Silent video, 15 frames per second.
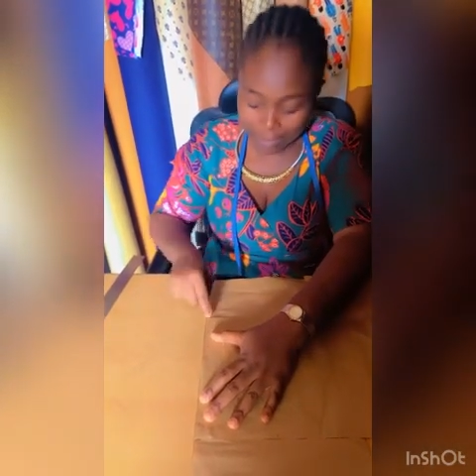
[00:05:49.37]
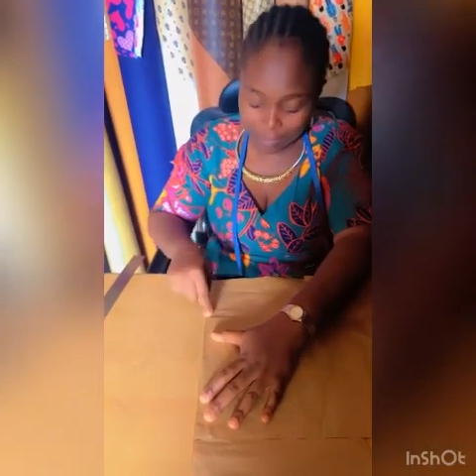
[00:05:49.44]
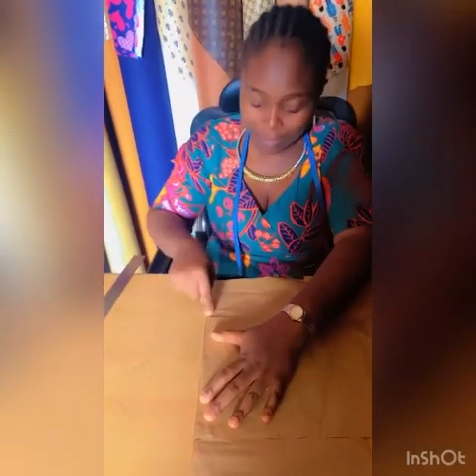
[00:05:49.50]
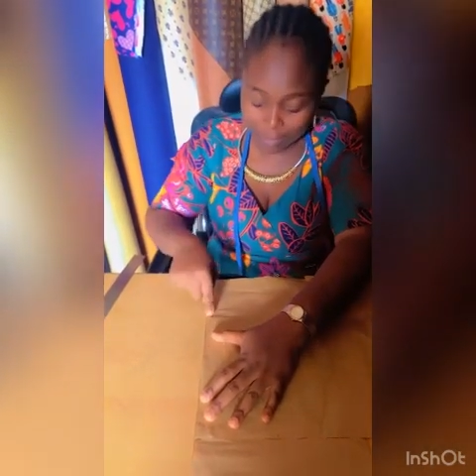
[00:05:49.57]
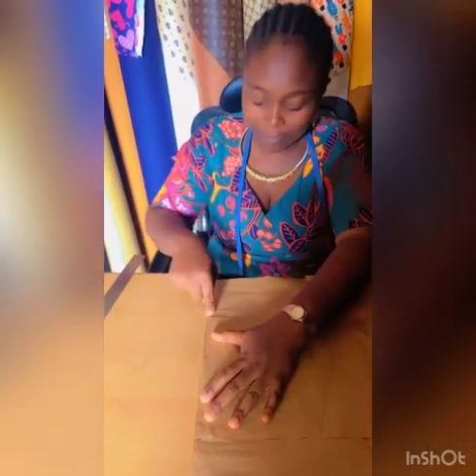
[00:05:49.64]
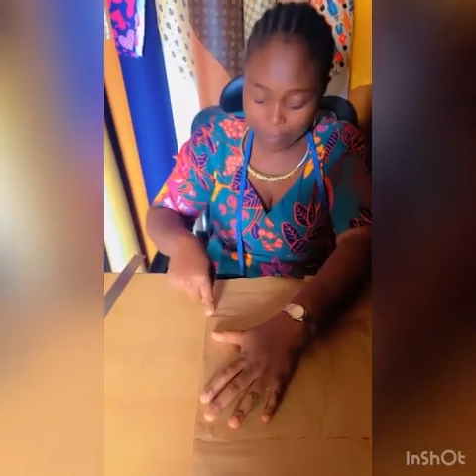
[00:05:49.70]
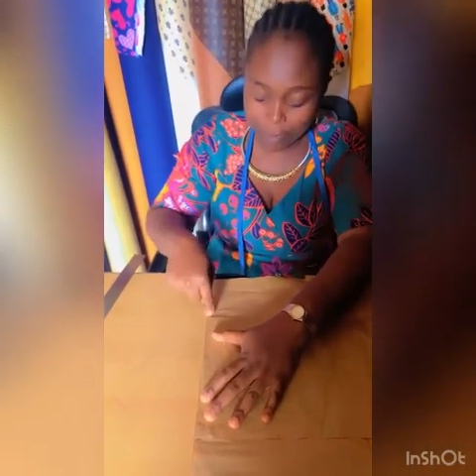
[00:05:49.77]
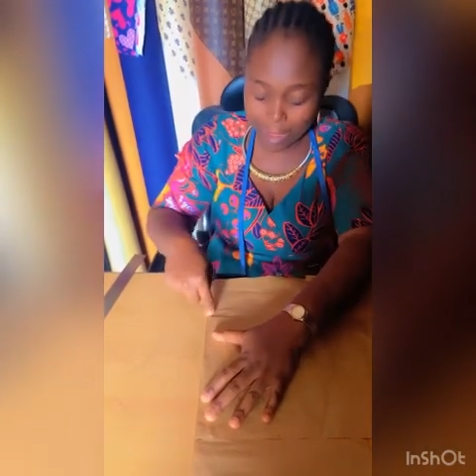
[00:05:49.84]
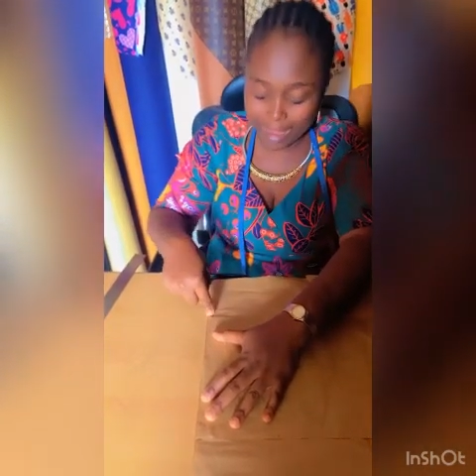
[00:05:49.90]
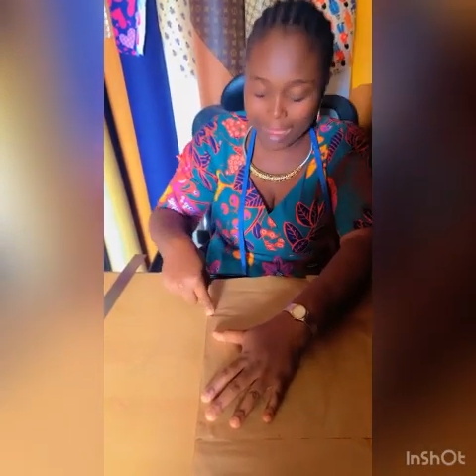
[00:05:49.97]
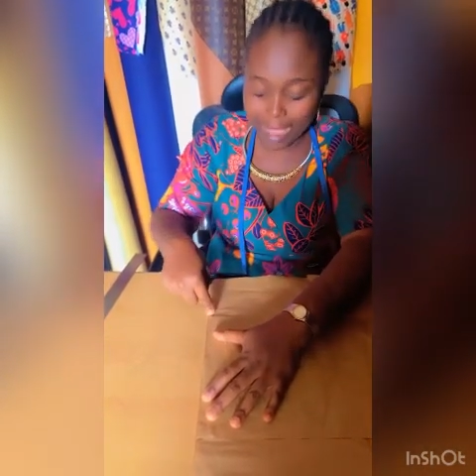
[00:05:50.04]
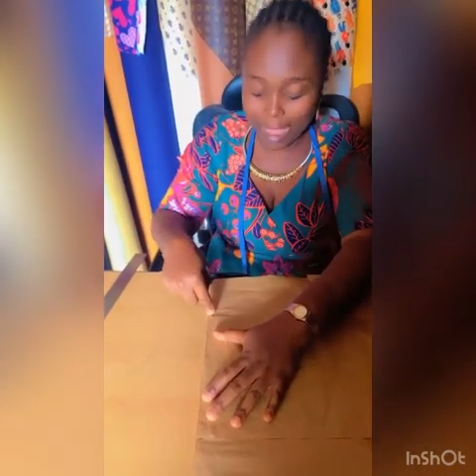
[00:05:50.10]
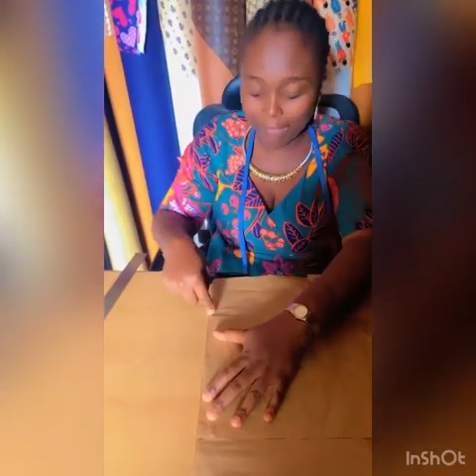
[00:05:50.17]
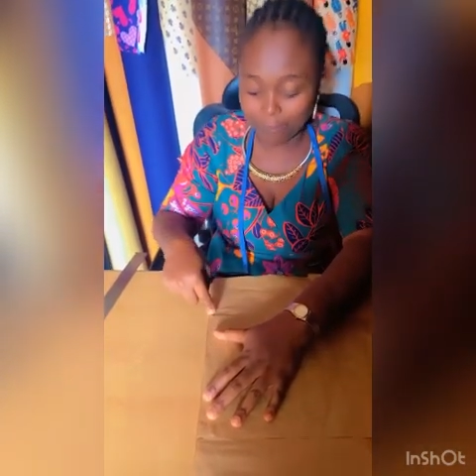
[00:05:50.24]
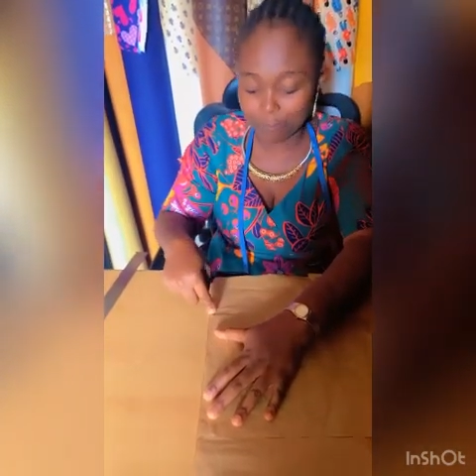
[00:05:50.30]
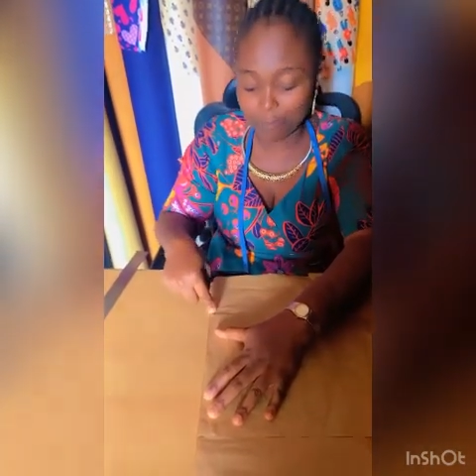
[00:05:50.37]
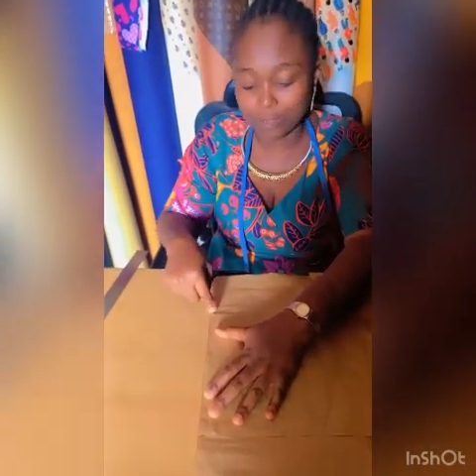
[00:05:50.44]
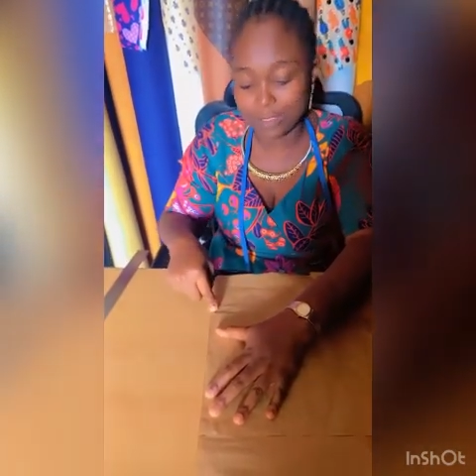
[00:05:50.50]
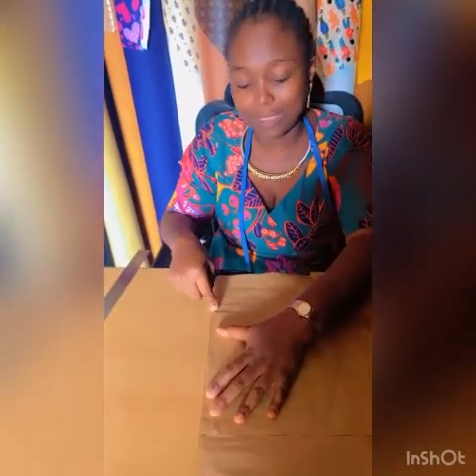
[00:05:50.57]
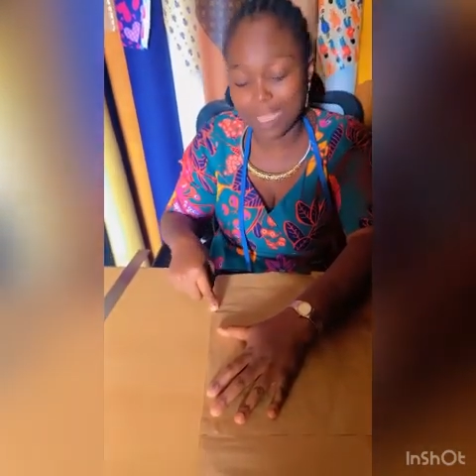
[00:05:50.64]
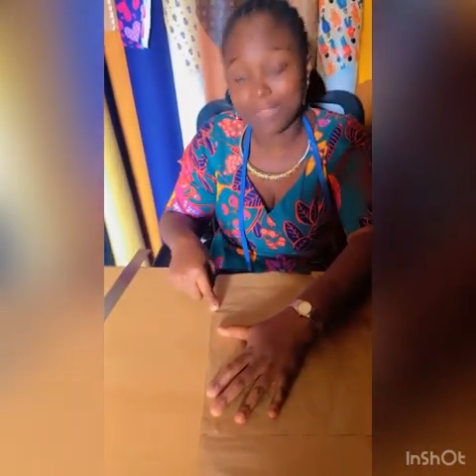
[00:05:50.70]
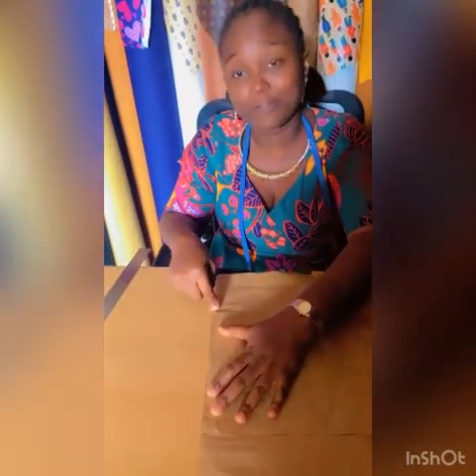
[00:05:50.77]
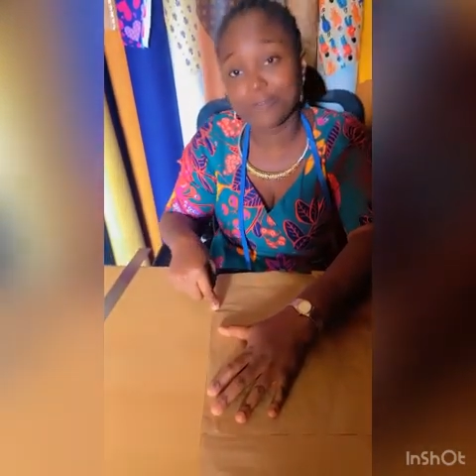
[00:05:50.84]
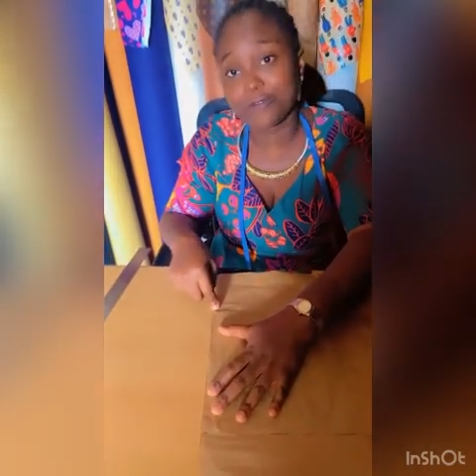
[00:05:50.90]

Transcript: another 4.5 will start